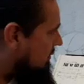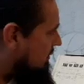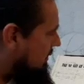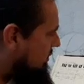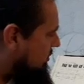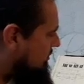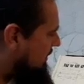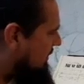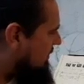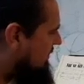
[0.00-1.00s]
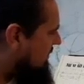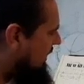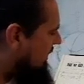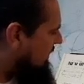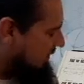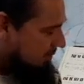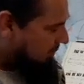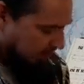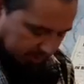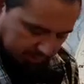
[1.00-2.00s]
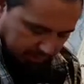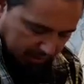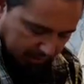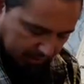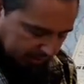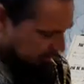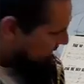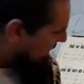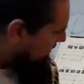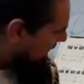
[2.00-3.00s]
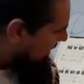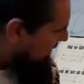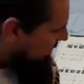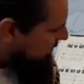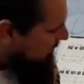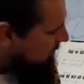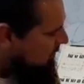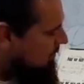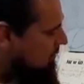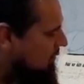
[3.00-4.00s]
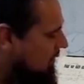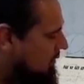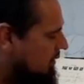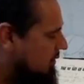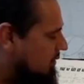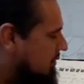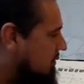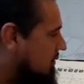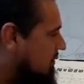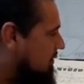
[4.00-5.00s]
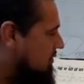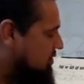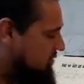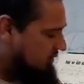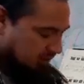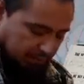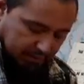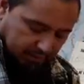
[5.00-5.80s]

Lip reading: Excuse me, this is D minor, my bad. D minor, and then G7.